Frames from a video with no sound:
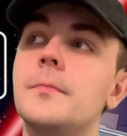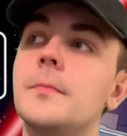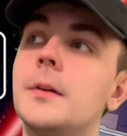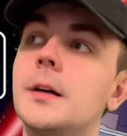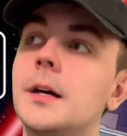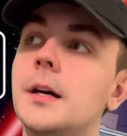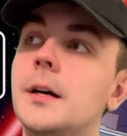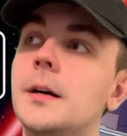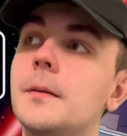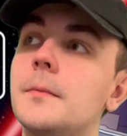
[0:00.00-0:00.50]

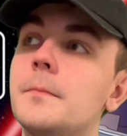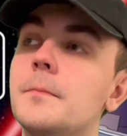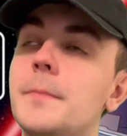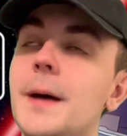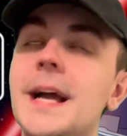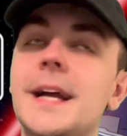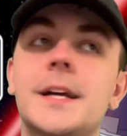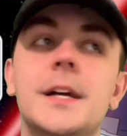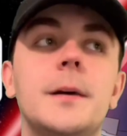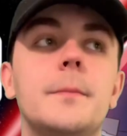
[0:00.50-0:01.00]
A
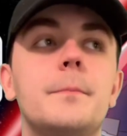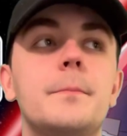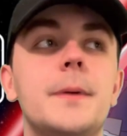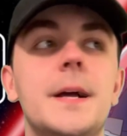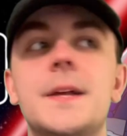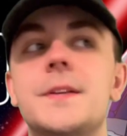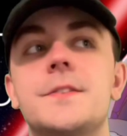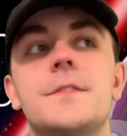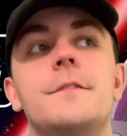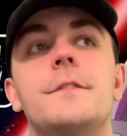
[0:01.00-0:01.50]
backup
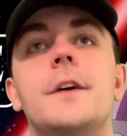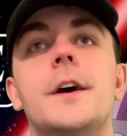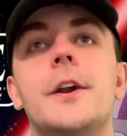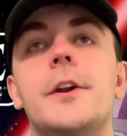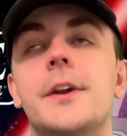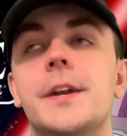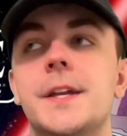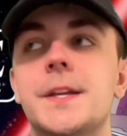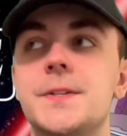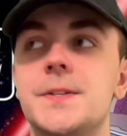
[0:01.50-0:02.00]

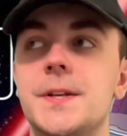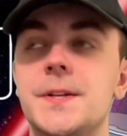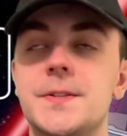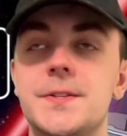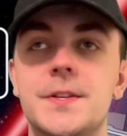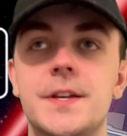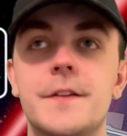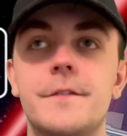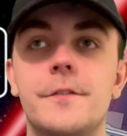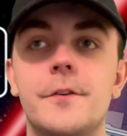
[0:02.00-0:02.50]
pacifier, I guess you could
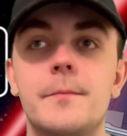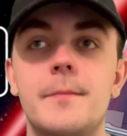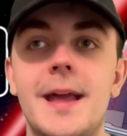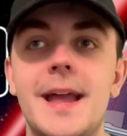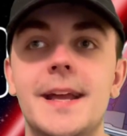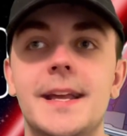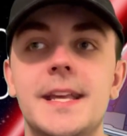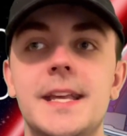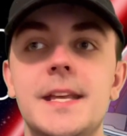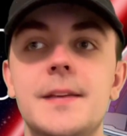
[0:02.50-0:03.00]
say, for
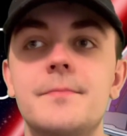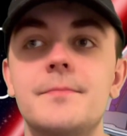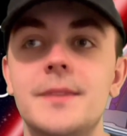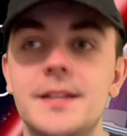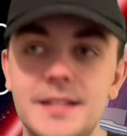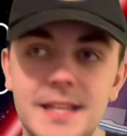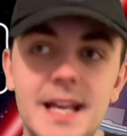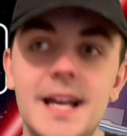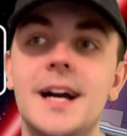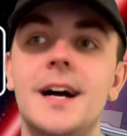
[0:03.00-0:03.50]
Maggie.
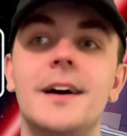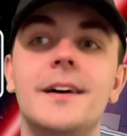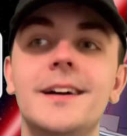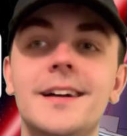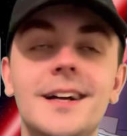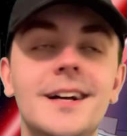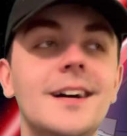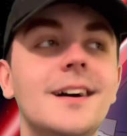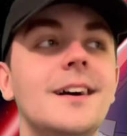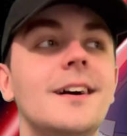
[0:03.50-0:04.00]
And yeah,
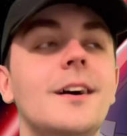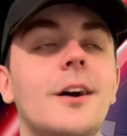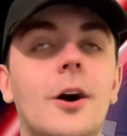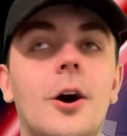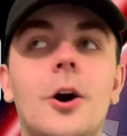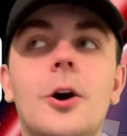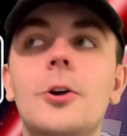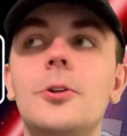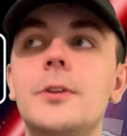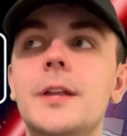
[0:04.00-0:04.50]

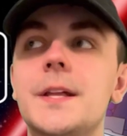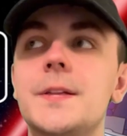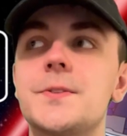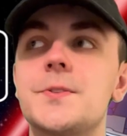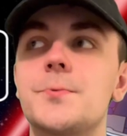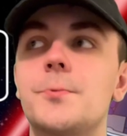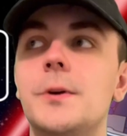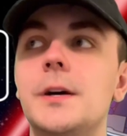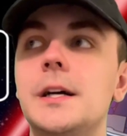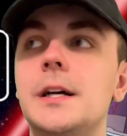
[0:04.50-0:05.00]
all
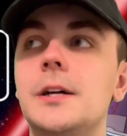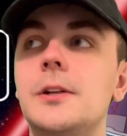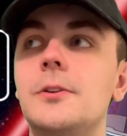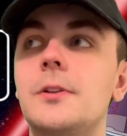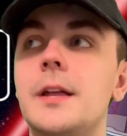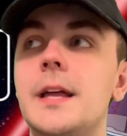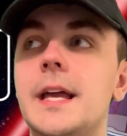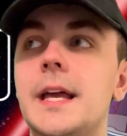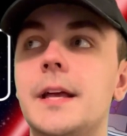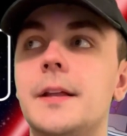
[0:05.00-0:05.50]
ends
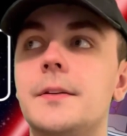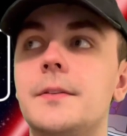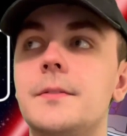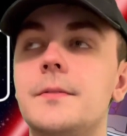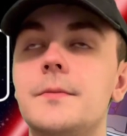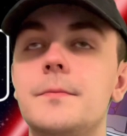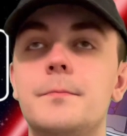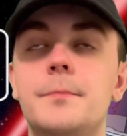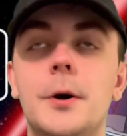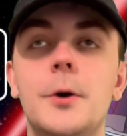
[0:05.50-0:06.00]
well,
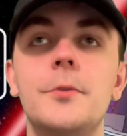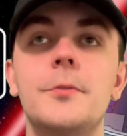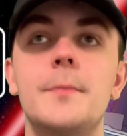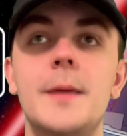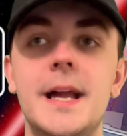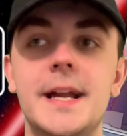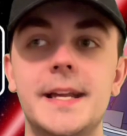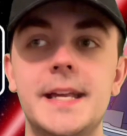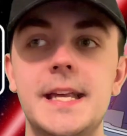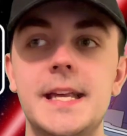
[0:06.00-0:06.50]
and both
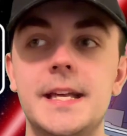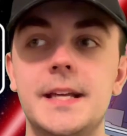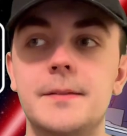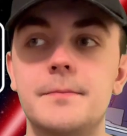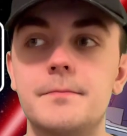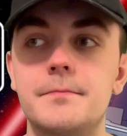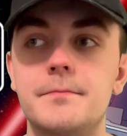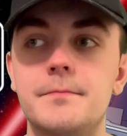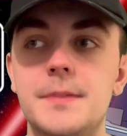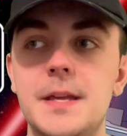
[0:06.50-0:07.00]
Maggie
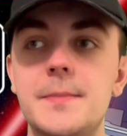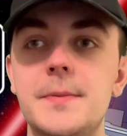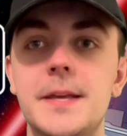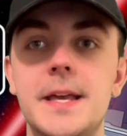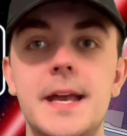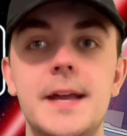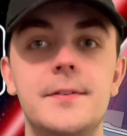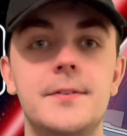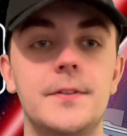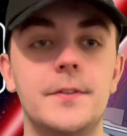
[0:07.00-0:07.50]
and
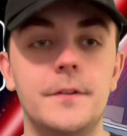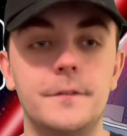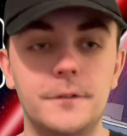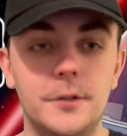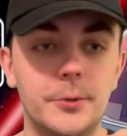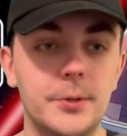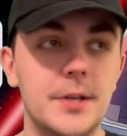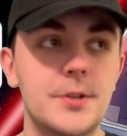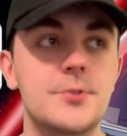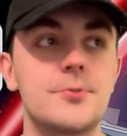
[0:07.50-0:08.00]
BB-8 in the
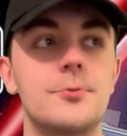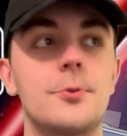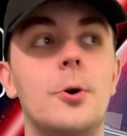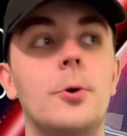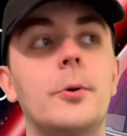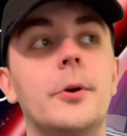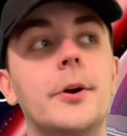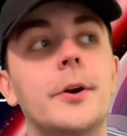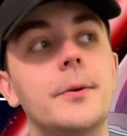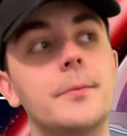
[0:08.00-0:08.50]
floating
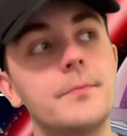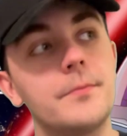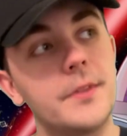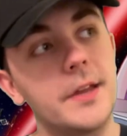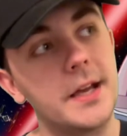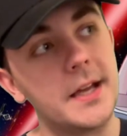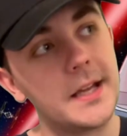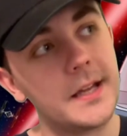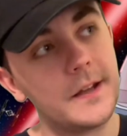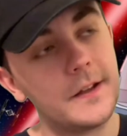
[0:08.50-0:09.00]
stroller,
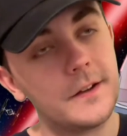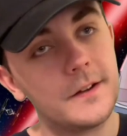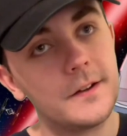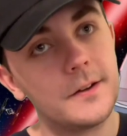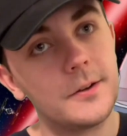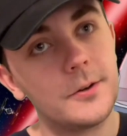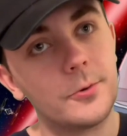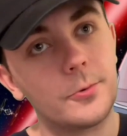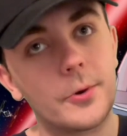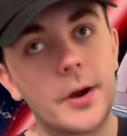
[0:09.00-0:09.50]
they
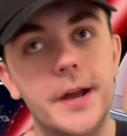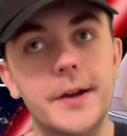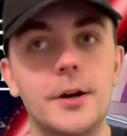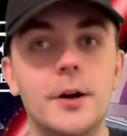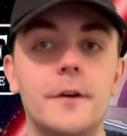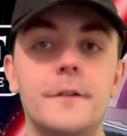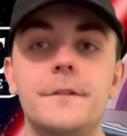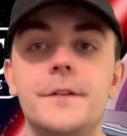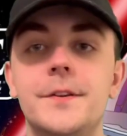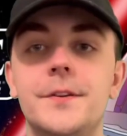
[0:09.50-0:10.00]
ride
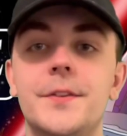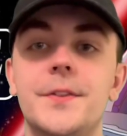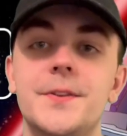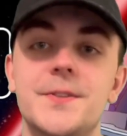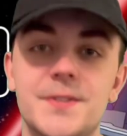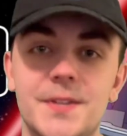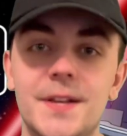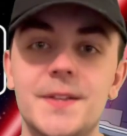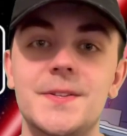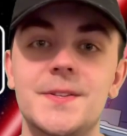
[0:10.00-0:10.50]
off into the
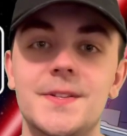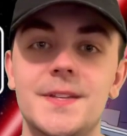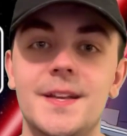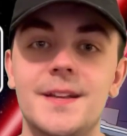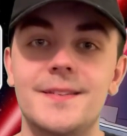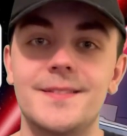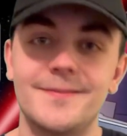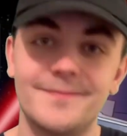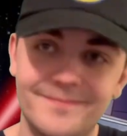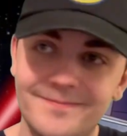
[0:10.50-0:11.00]

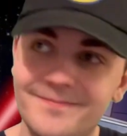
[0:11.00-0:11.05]
sunset.